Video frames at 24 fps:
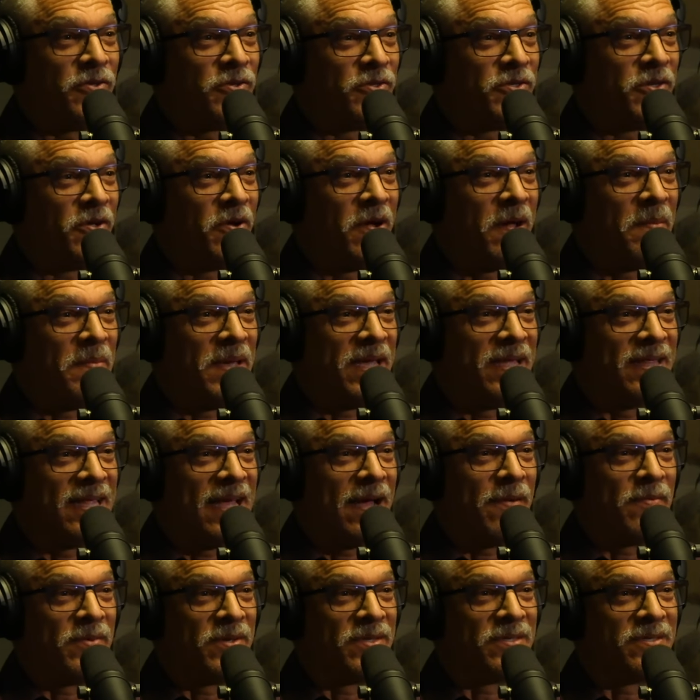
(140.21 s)
So, I mean,
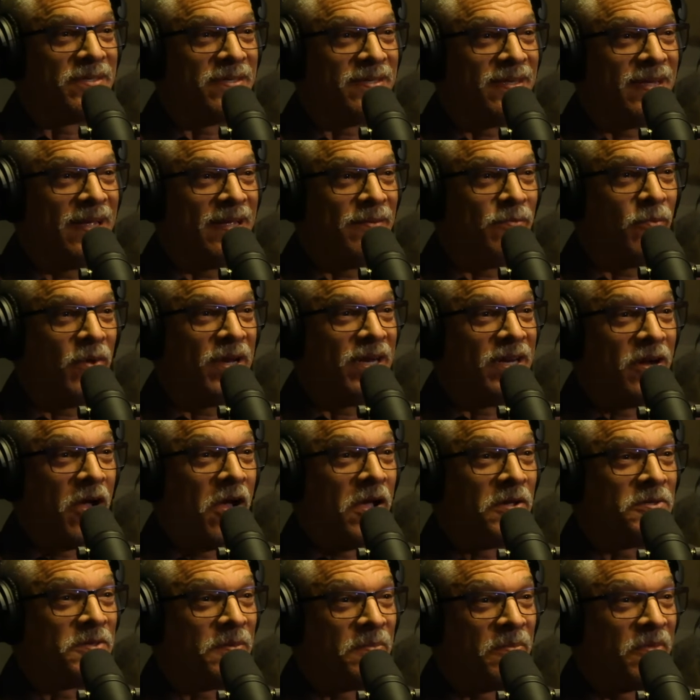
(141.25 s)
that was, what an
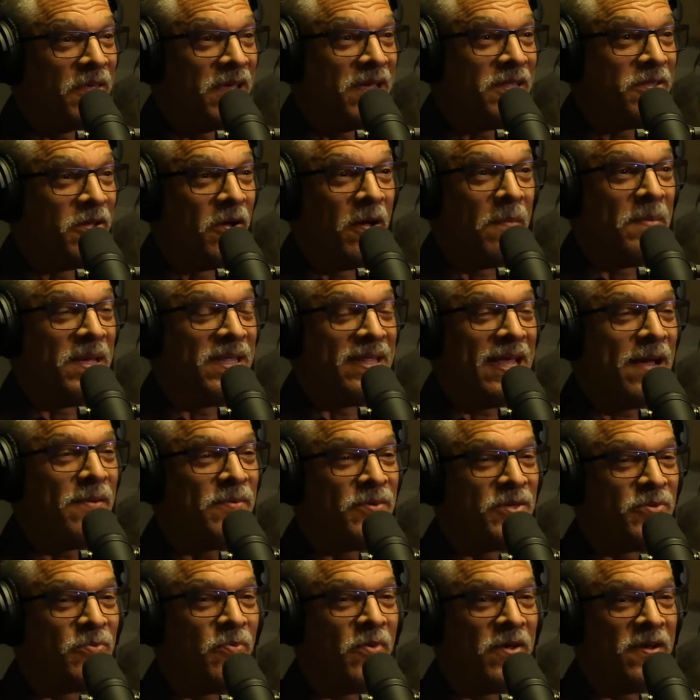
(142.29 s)
awesome thing, though. I mean, that
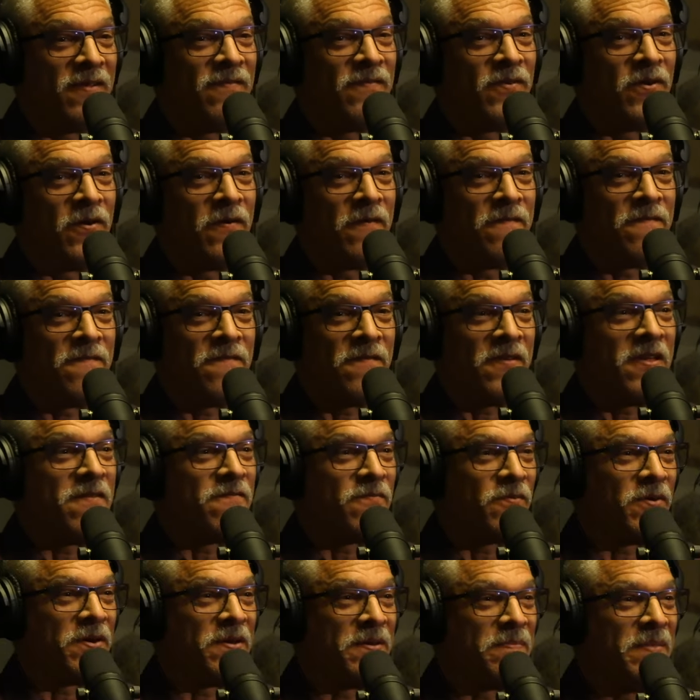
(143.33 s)
was one of her
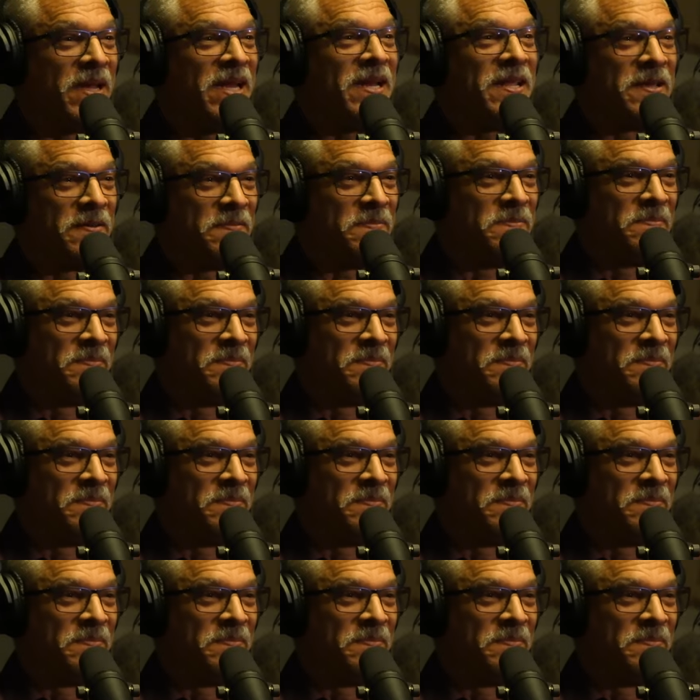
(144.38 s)
favorite medium.